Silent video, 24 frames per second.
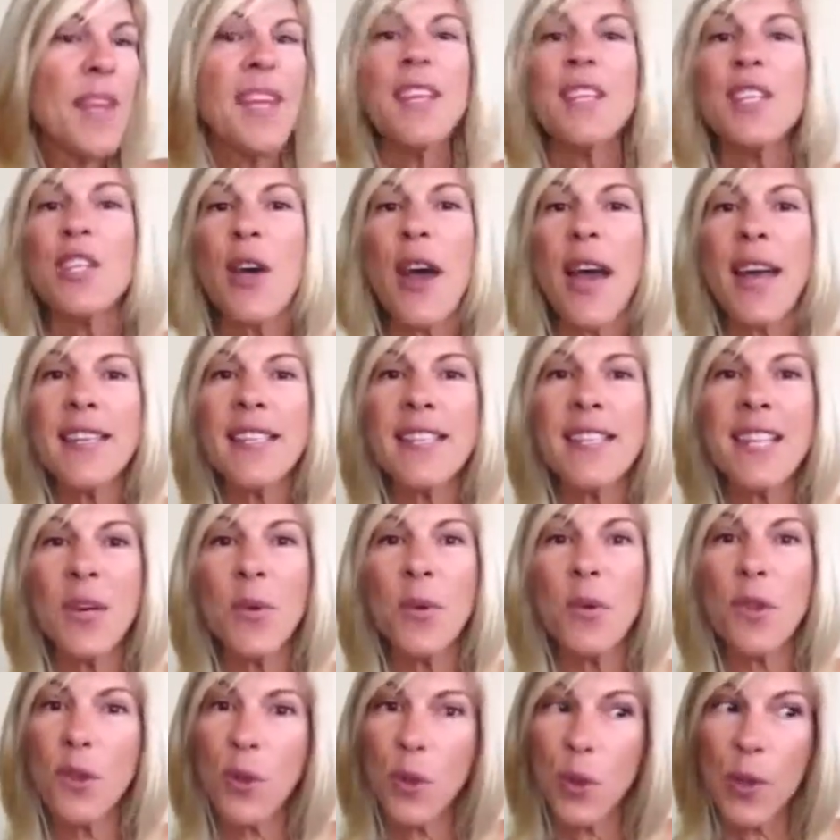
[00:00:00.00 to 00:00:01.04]
So I stick
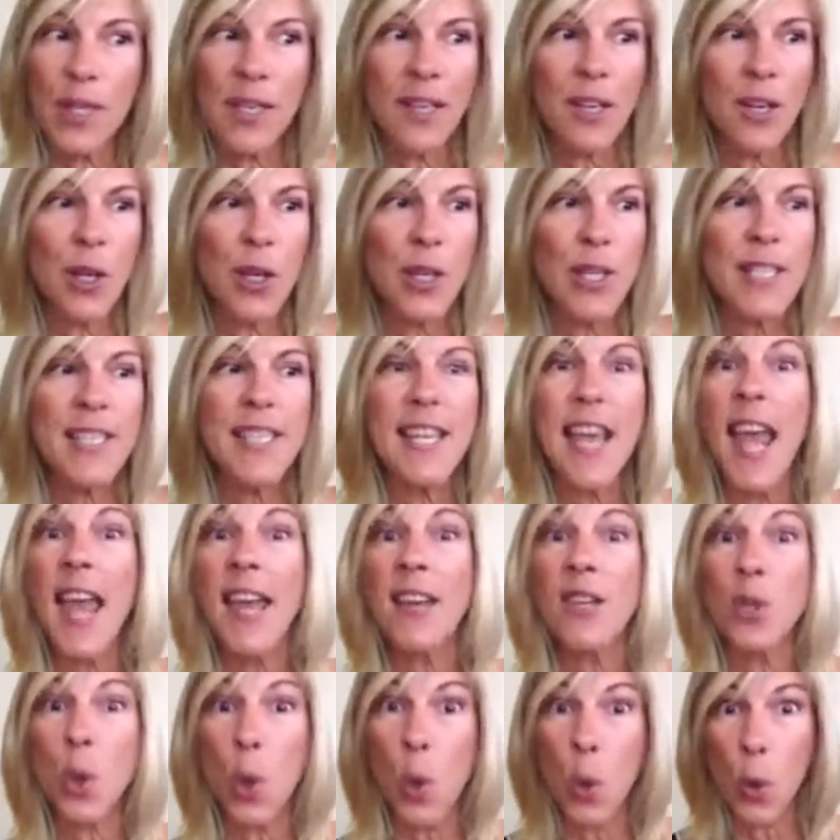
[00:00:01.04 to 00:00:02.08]
with Google Alerts
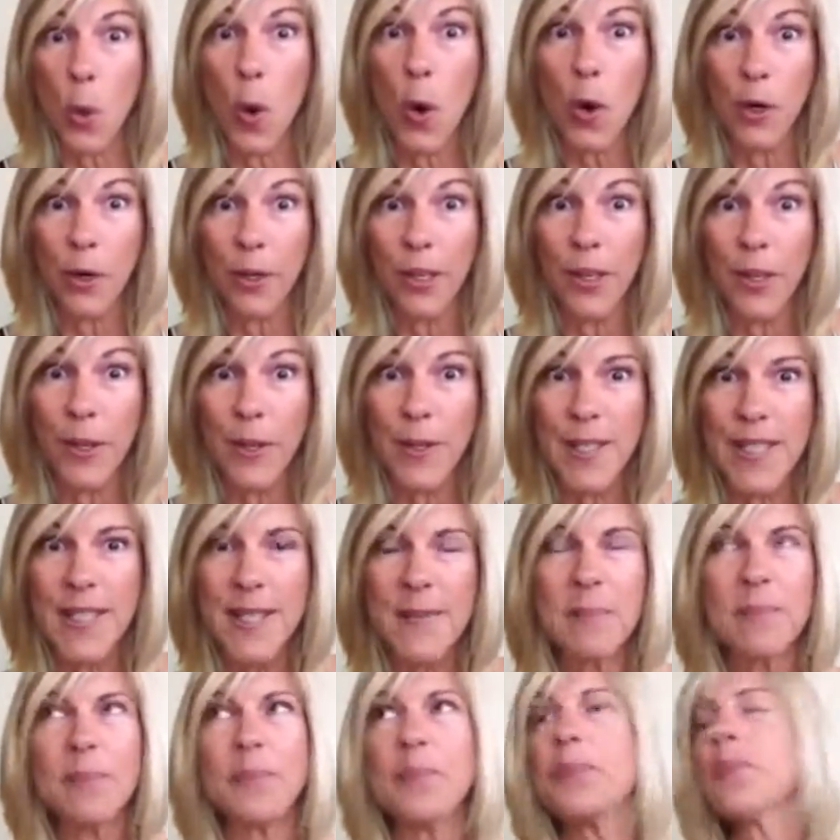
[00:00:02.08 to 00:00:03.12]
and TalkWalker Alerts.